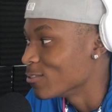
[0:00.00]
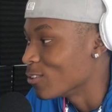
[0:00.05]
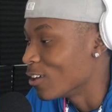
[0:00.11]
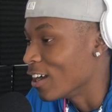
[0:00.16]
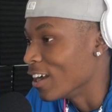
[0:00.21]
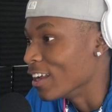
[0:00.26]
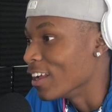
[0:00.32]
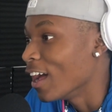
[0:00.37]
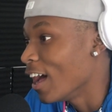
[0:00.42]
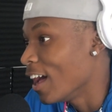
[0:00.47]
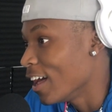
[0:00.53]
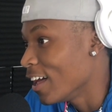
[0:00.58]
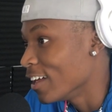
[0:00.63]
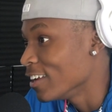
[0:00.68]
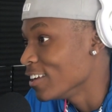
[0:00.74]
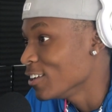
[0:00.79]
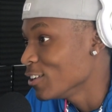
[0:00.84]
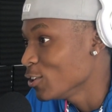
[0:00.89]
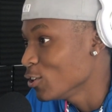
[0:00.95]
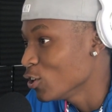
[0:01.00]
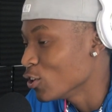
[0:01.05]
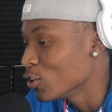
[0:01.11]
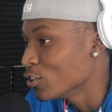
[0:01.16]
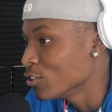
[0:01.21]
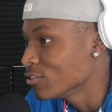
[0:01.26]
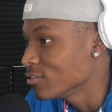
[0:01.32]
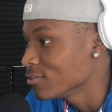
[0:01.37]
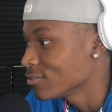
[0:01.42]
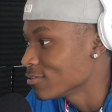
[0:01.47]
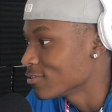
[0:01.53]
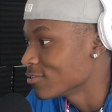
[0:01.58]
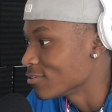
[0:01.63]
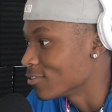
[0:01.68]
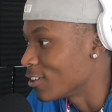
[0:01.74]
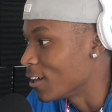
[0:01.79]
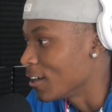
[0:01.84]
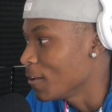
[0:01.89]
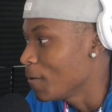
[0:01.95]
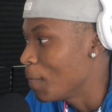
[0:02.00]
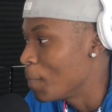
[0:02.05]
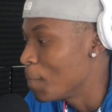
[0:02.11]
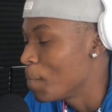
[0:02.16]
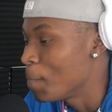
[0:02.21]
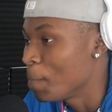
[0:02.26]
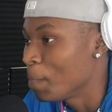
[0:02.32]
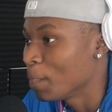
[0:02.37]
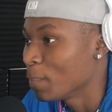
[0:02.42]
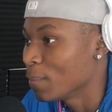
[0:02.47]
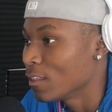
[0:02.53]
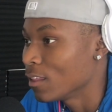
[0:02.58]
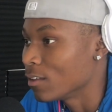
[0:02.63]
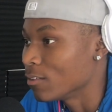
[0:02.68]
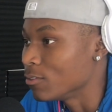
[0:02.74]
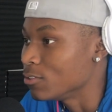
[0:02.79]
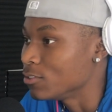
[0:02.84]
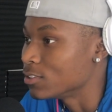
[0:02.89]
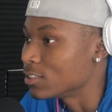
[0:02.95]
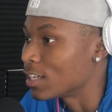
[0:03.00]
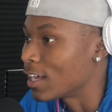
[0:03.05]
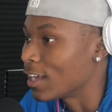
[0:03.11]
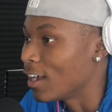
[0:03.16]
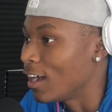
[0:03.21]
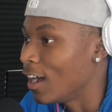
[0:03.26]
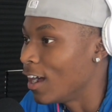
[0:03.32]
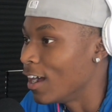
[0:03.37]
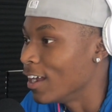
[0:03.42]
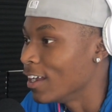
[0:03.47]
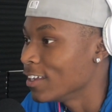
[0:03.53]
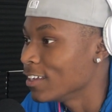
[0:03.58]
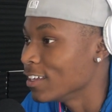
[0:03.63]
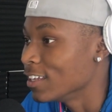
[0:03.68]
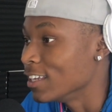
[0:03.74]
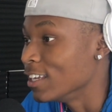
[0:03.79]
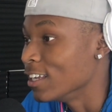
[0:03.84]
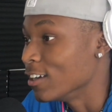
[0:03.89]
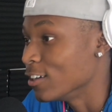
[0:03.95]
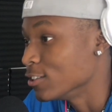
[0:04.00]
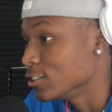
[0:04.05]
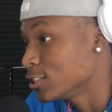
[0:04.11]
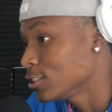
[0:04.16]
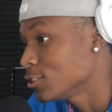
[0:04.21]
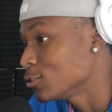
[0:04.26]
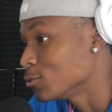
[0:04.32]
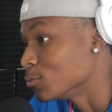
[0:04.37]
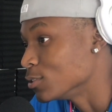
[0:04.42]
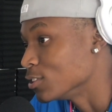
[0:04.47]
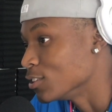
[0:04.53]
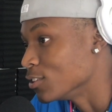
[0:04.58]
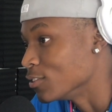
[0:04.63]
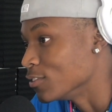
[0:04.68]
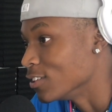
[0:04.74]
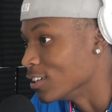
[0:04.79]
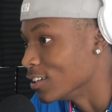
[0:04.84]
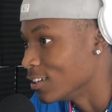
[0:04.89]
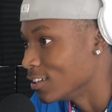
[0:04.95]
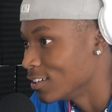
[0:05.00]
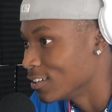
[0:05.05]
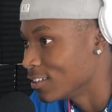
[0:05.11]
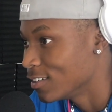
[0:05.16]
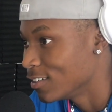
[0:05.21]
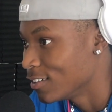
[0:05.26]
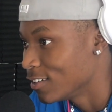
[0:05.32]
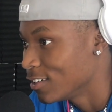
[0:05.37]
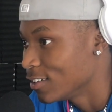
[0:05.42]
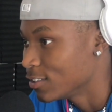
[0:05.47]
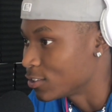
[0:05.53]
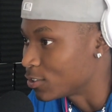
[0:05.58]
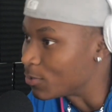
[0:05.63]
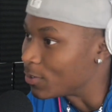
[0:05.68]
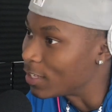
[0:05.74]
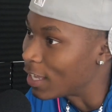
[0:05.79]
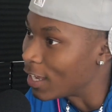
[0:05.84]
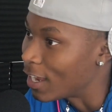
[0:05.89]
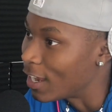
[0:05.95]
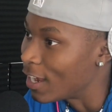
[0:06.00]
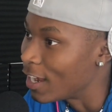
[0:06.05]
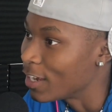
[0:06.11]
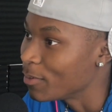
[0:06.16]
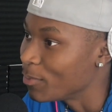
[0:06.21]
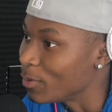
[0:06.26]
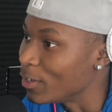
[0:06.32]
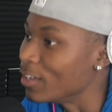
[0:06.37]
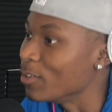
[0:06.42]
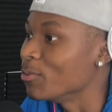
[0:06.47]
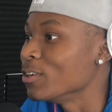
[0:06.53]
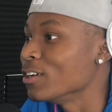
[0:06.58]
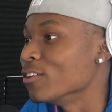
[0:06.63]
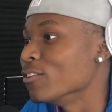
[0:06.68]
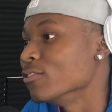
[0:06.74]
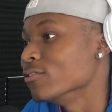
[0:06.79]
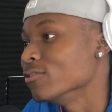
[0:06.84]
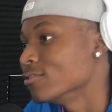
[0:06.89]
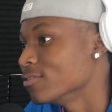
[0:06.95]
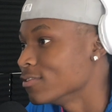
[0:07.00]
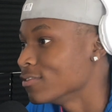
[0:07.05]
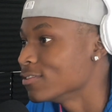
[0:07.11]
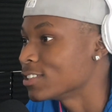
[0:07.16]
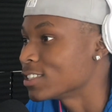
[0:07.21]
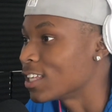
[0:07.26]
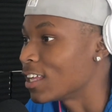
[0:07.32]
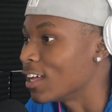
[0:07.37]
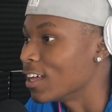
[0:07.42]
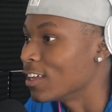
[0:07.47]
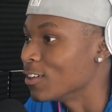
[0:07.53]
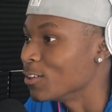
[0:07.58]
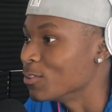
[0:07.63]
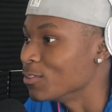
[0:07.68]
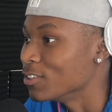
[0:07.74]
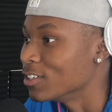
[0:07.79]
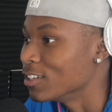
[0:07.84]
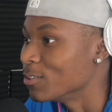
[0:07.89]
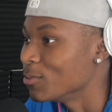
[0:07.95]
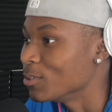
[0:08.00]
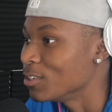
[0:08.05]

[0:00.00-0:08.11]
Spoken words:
Right. I had a little girl. Right. It was like, all right, and then her sister was over there. So we like, all right, bet we gonna slide over there.